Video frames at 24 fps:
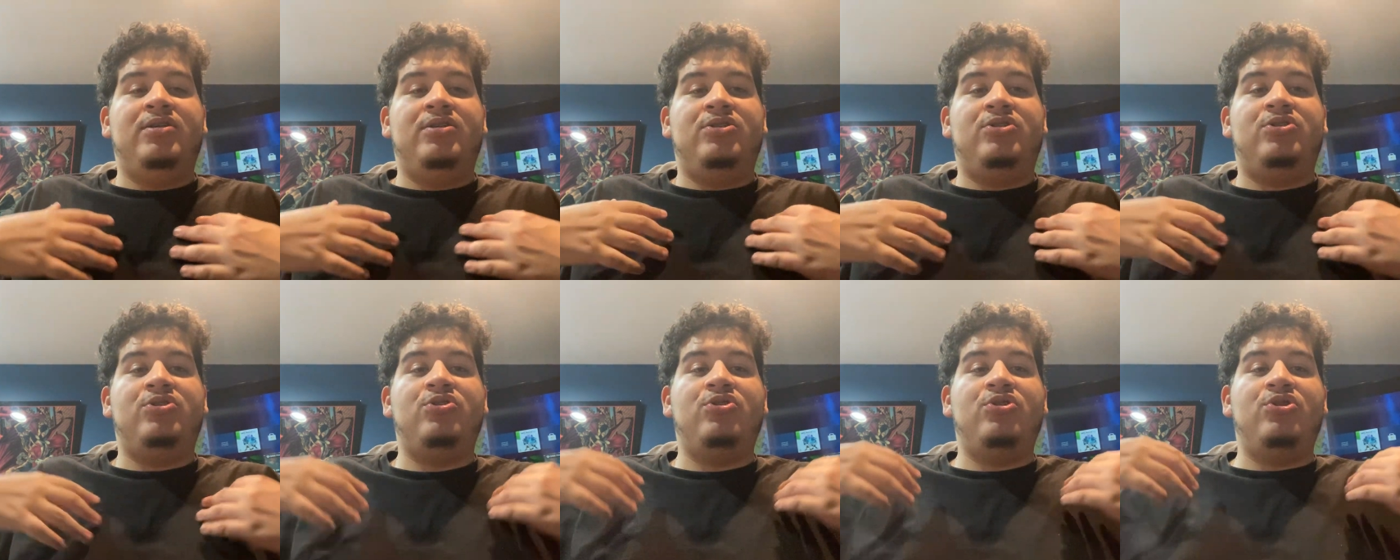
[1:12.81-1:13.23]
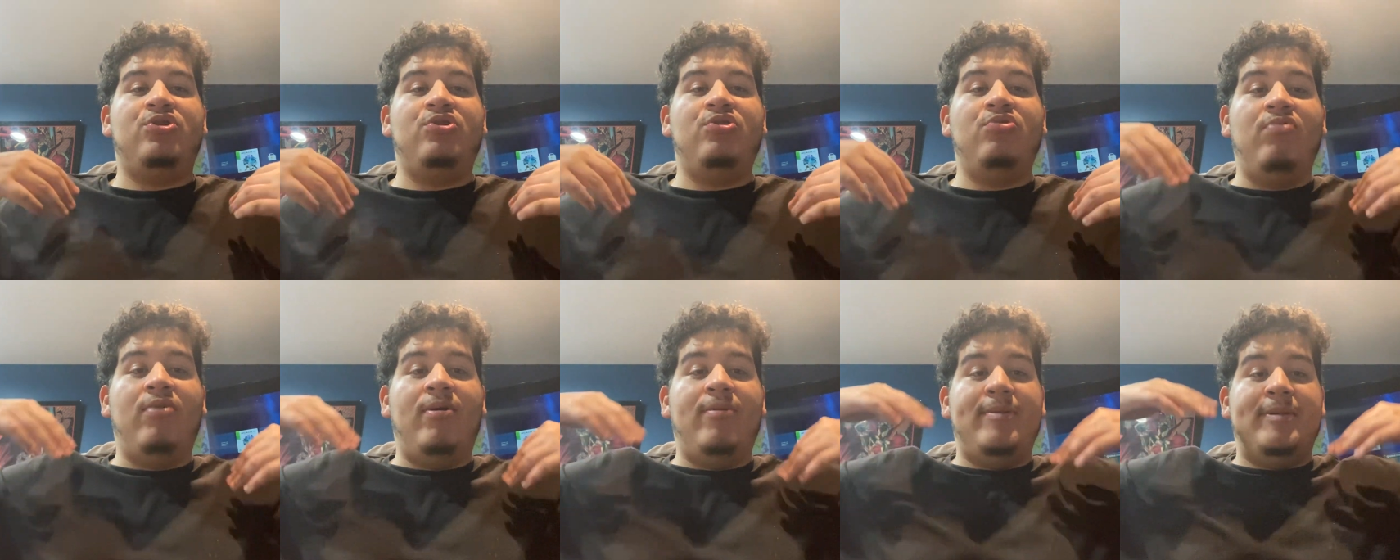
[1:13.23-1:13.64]
do
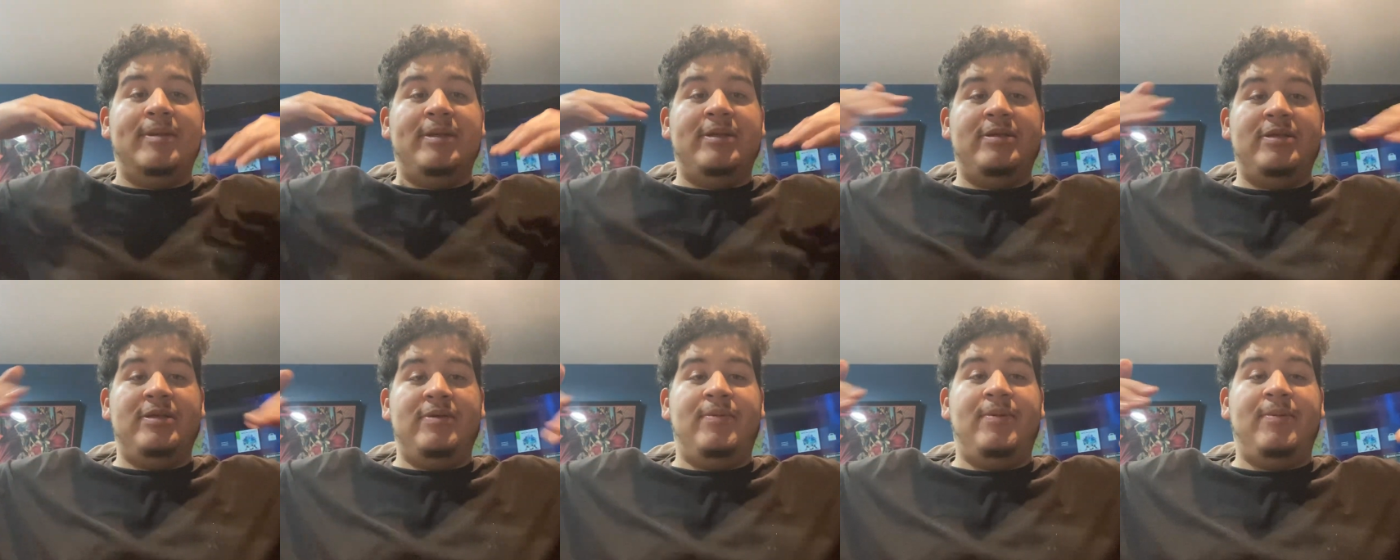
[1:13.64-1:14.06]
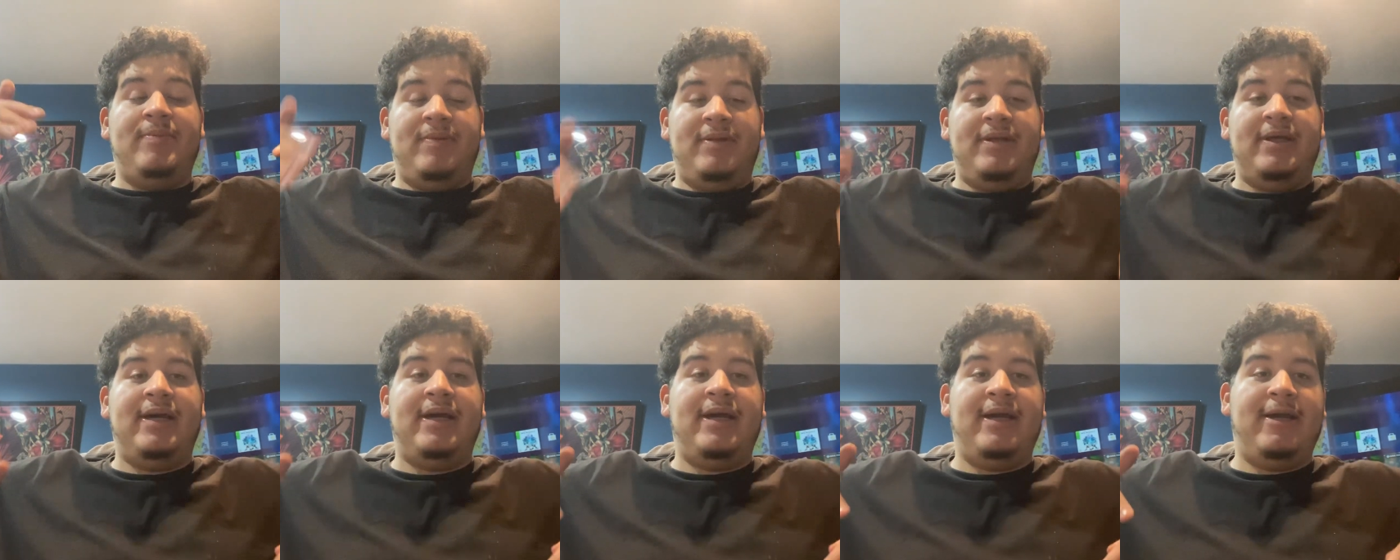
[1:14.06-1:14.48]
you want me to see me
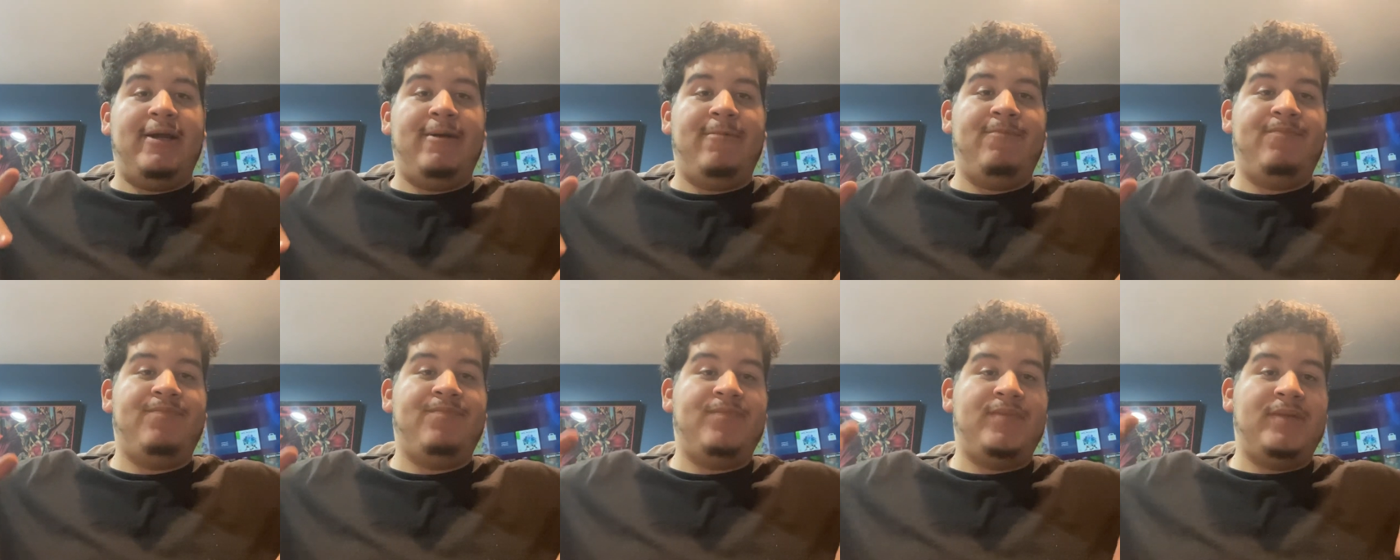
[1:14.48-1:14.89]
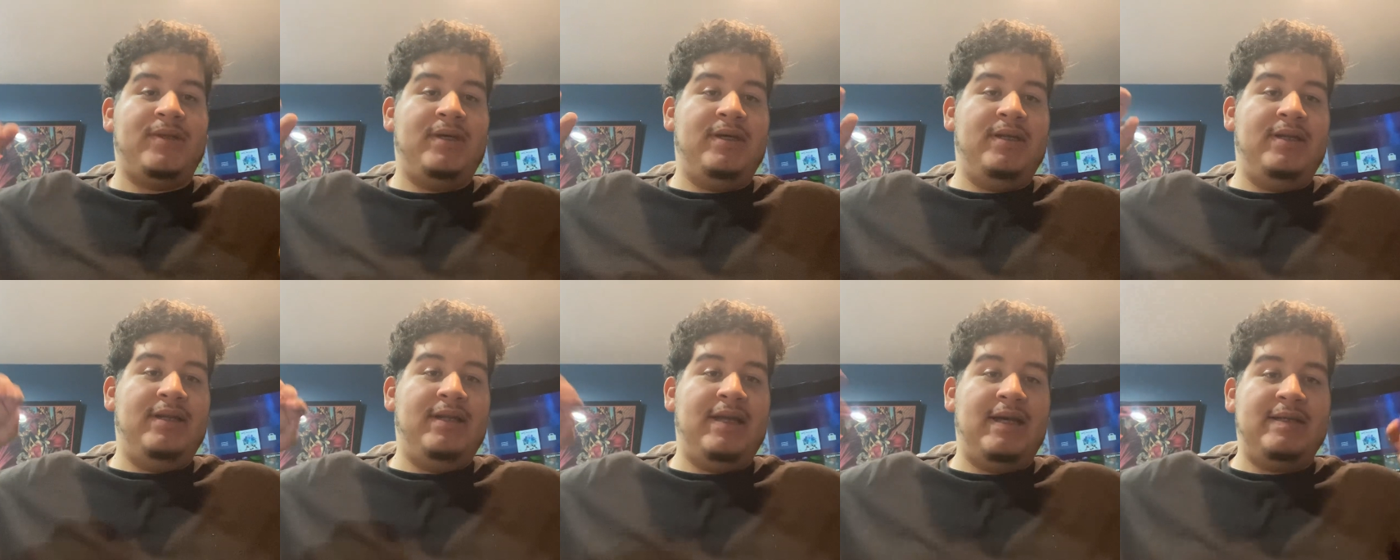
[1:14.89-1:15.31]
play
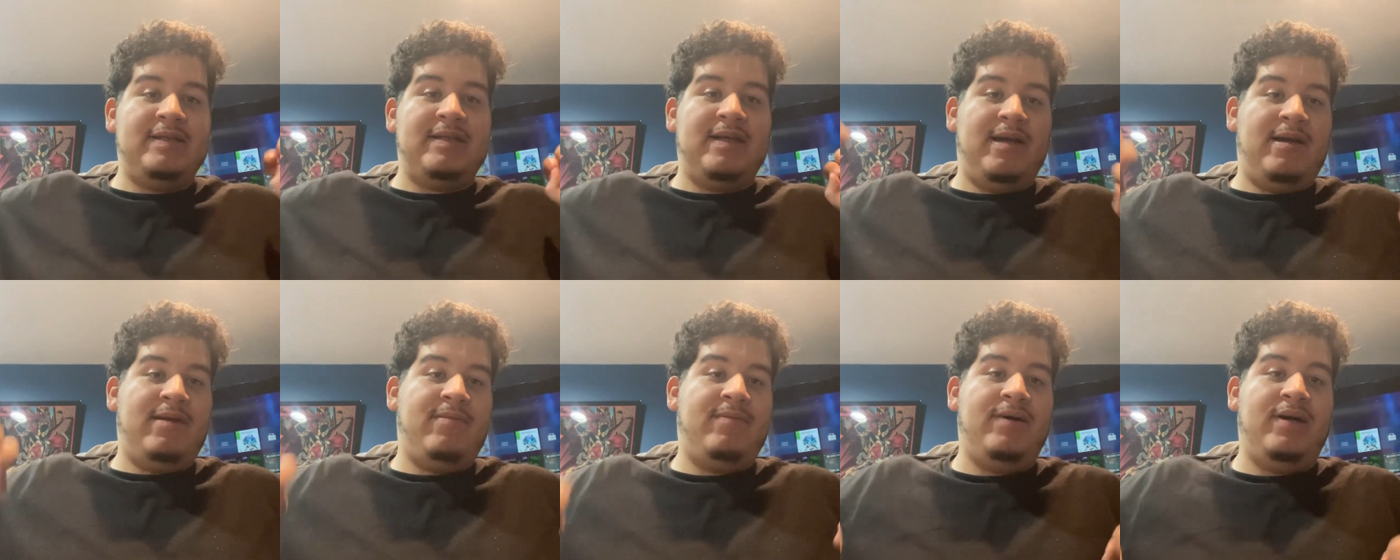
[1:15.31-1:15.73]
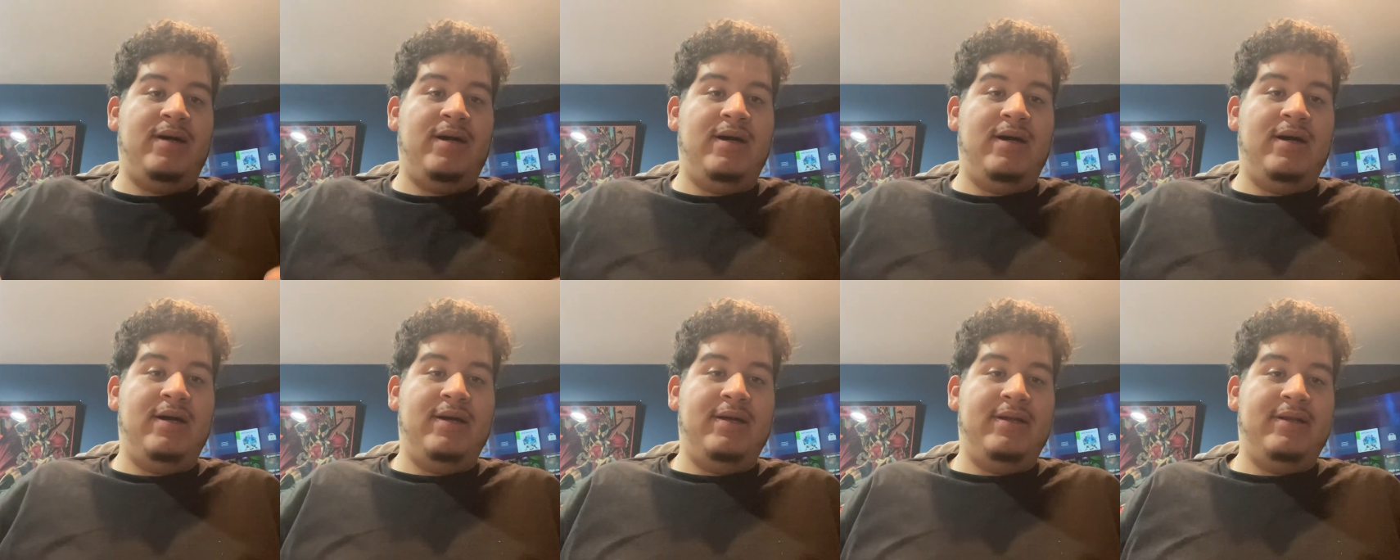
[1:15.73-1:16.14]
next time
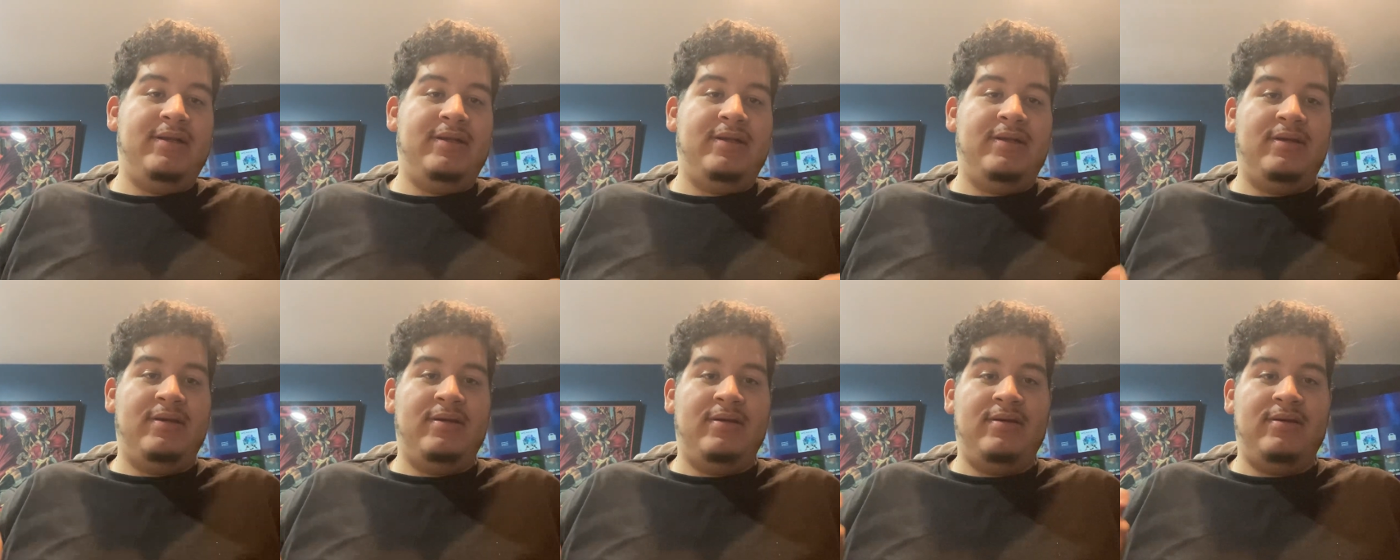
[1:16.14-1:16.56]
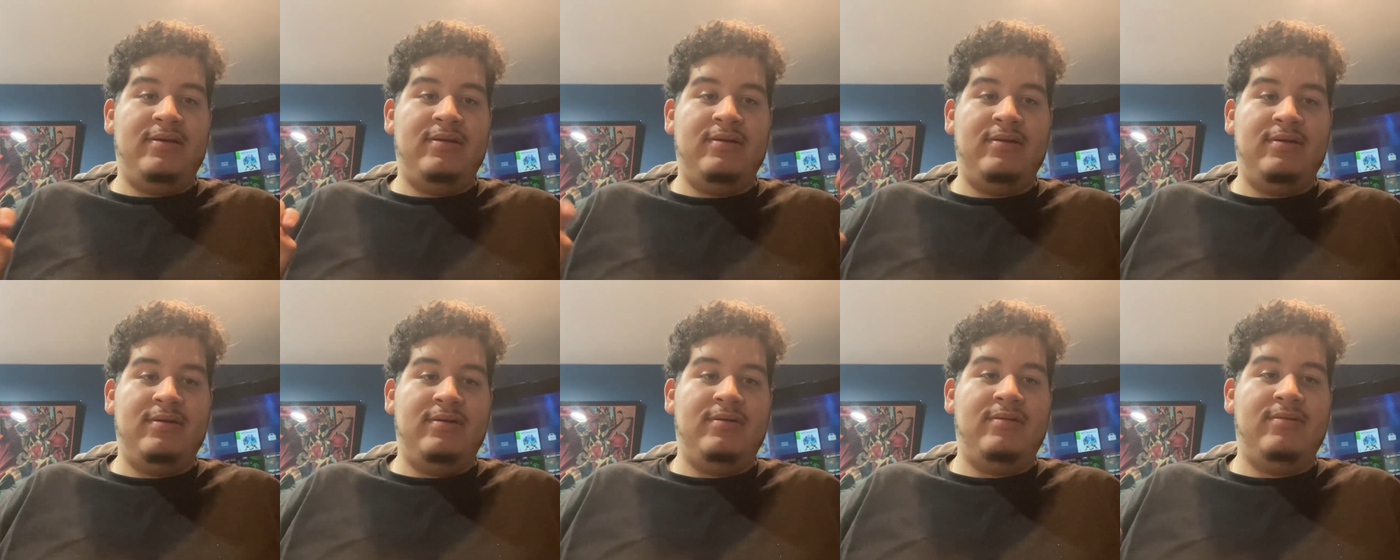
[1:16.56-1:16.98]
on
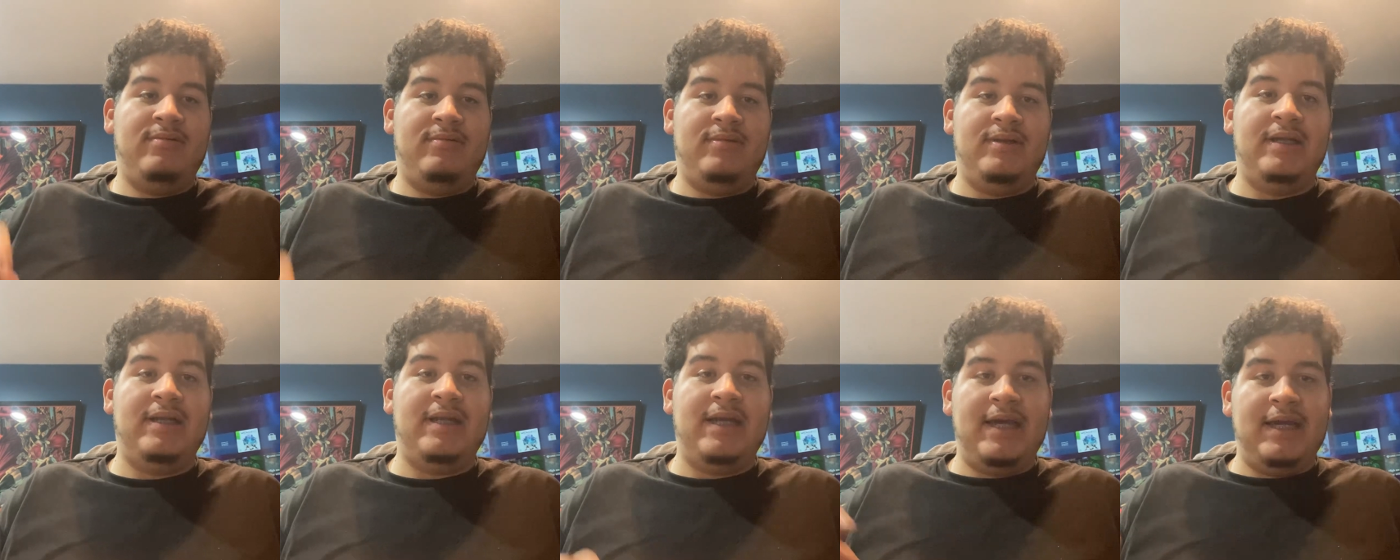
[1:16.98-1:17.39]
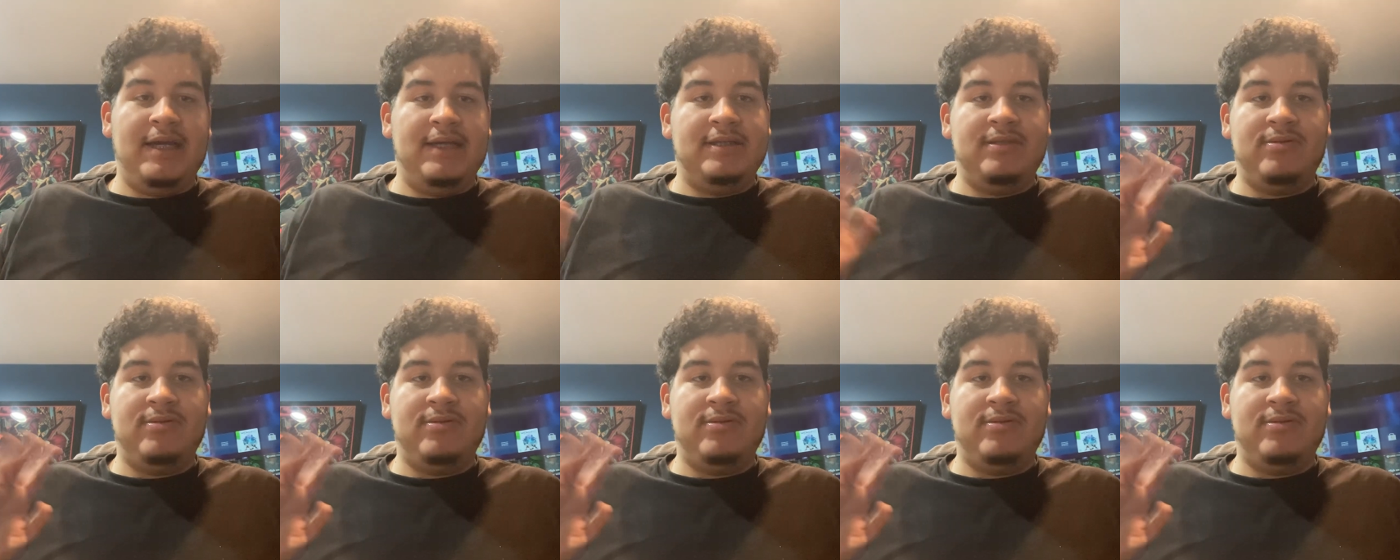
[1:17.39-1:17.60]
the day?